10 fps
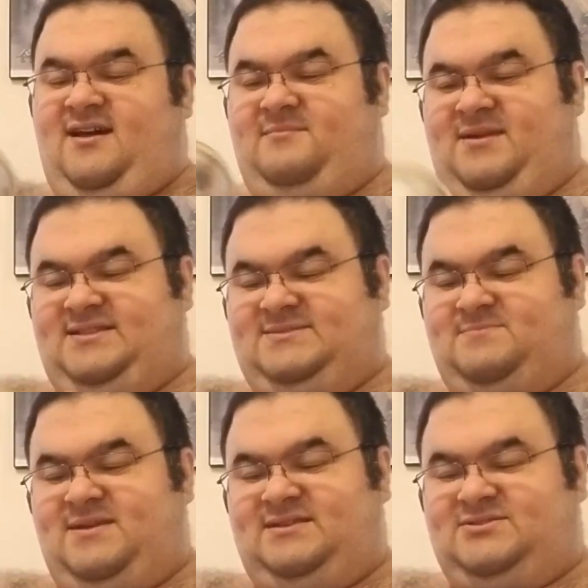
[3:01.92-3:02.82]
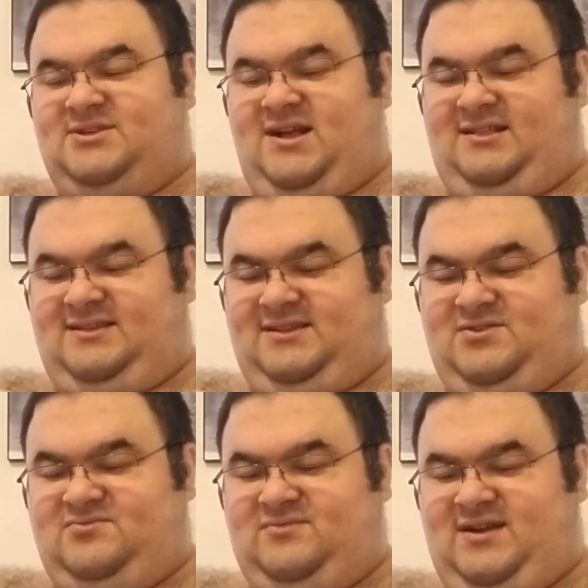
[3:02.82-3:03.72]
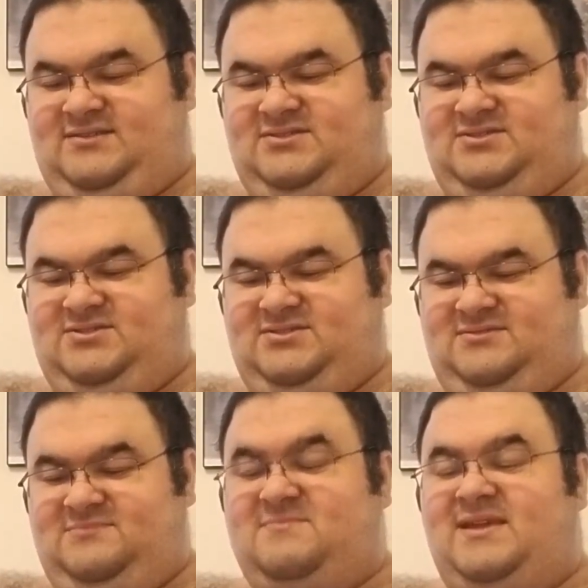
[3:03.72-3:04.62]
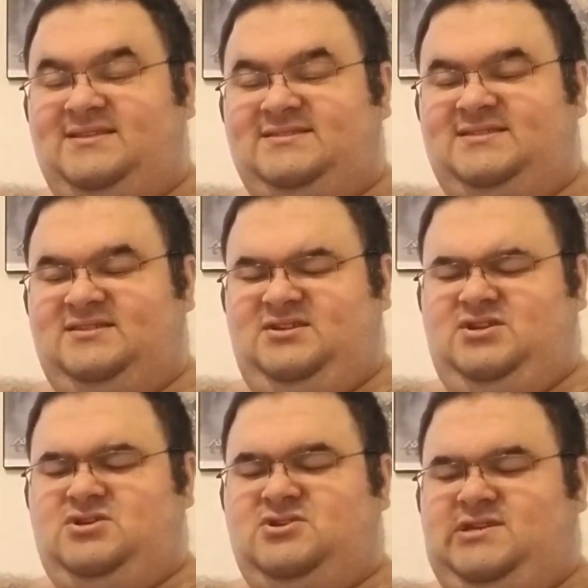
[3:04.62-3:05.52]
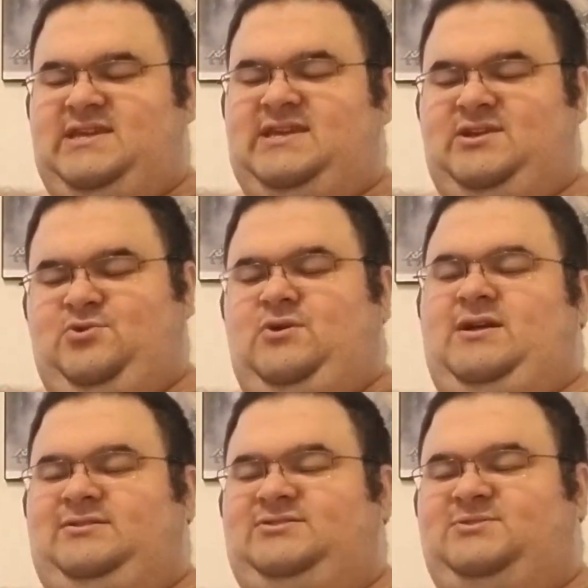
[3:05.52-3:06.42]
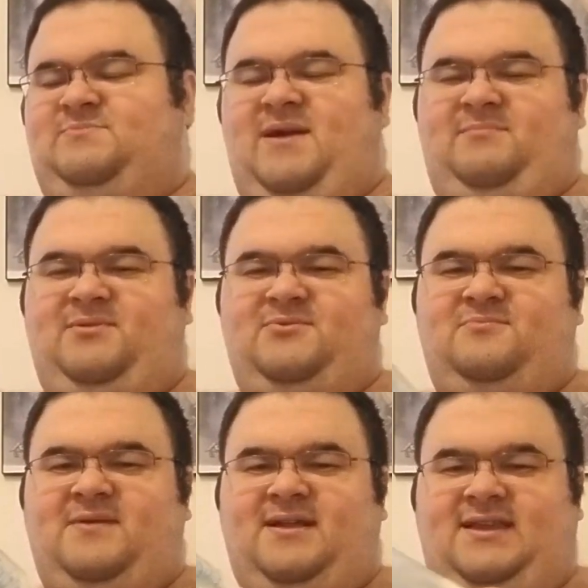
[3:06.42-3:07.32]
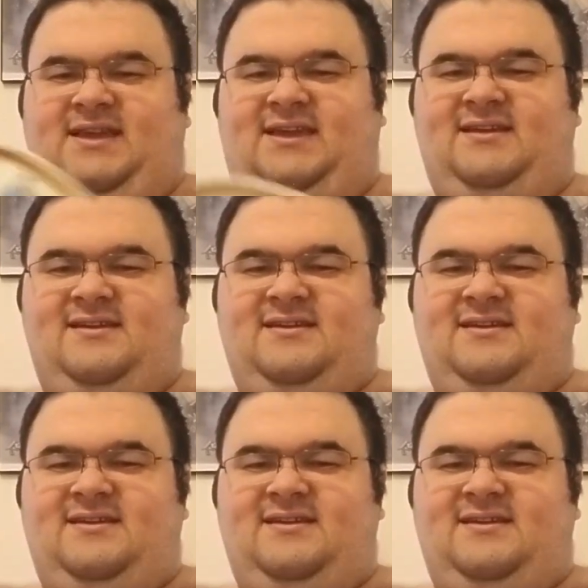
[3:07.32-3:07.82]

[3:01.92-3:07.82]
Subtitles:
It's Mint Chocolate Crunch, Mint Cookie Crunch by Blue Bunny.